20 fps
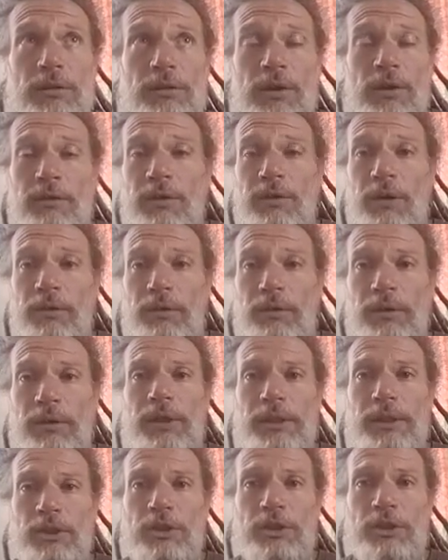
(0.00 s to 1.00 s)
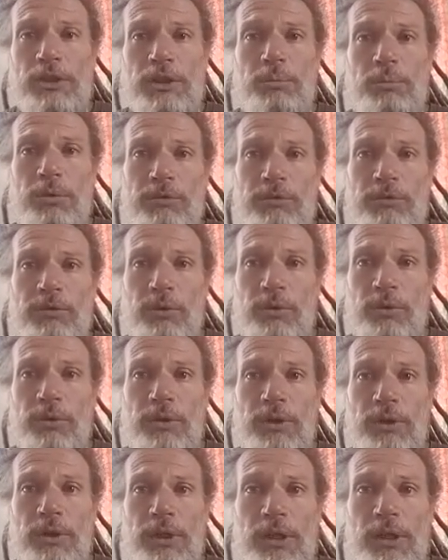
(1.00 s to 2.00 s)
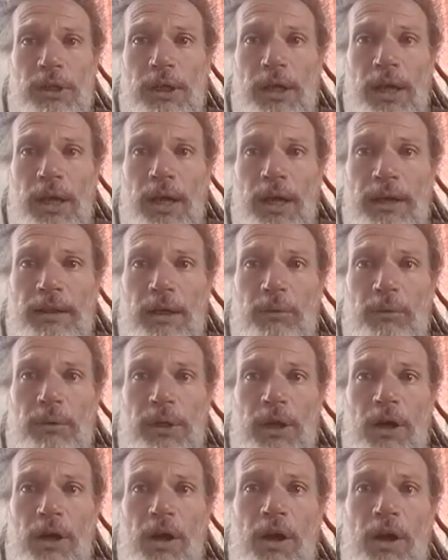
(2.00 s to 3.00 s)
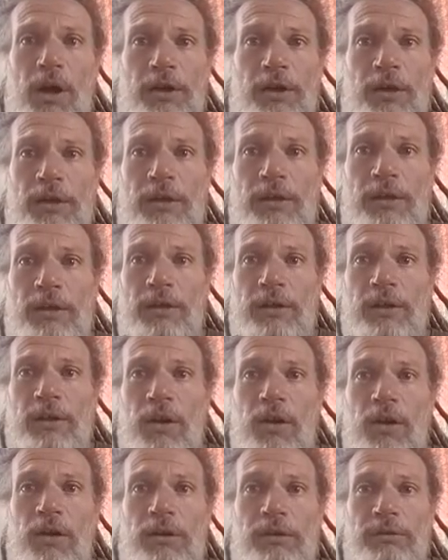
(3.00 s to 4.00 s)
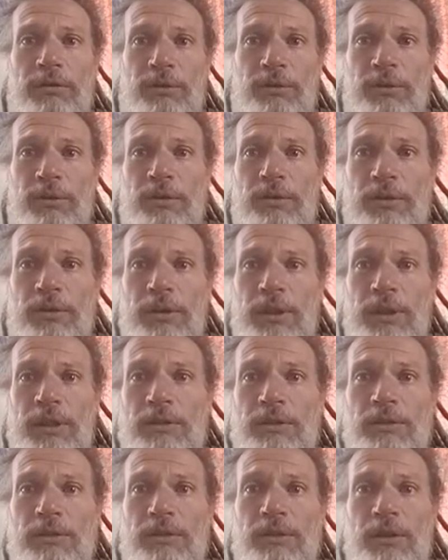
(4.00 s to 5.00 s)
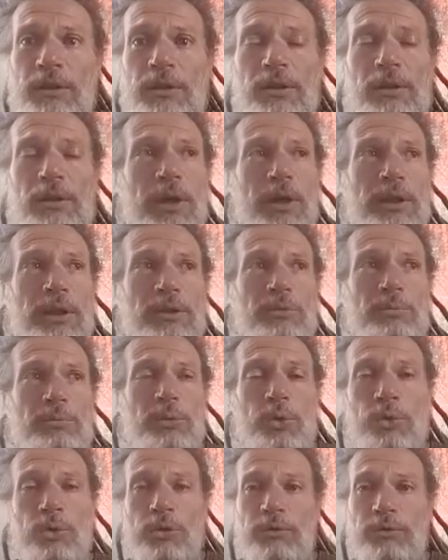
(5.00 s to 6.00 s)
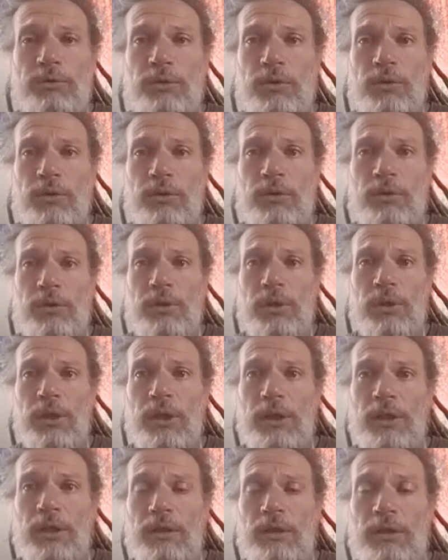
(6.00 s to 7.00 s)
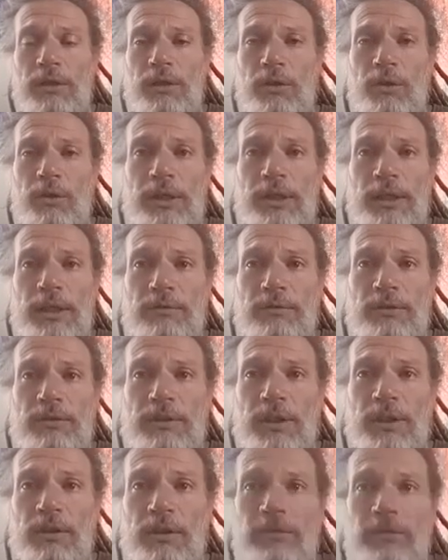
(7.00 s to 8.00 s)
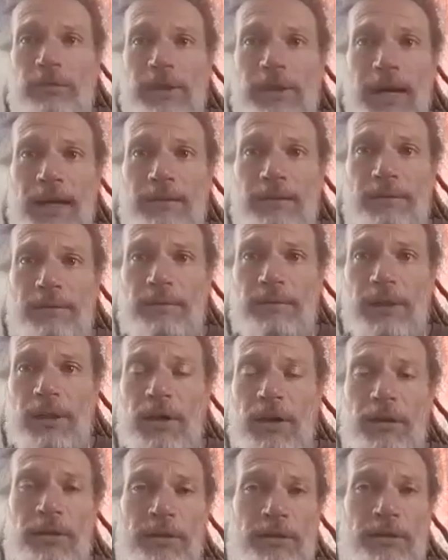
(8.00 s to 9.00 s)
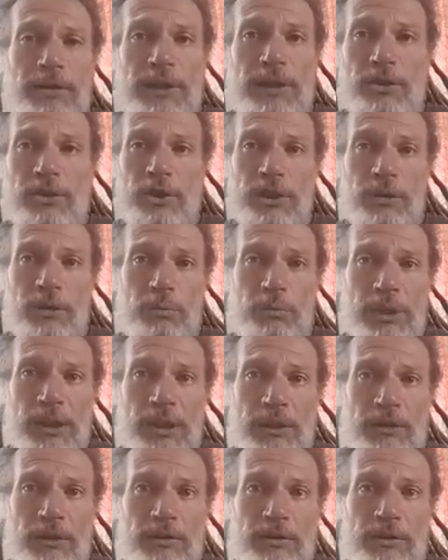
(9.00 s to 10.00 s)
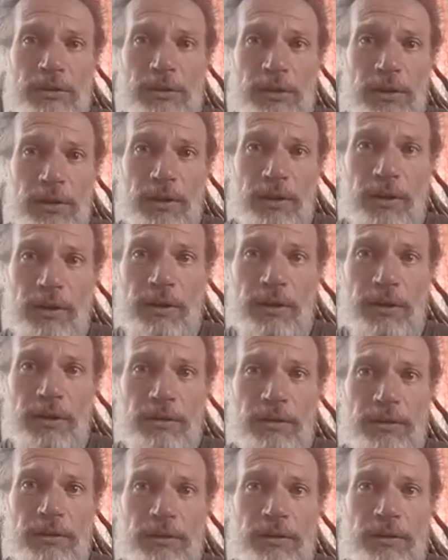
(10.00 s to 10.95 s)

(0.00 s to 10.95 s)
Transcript: of our relationship with food, and that we honor all the food as beautiful gifts of life that other sentient beings are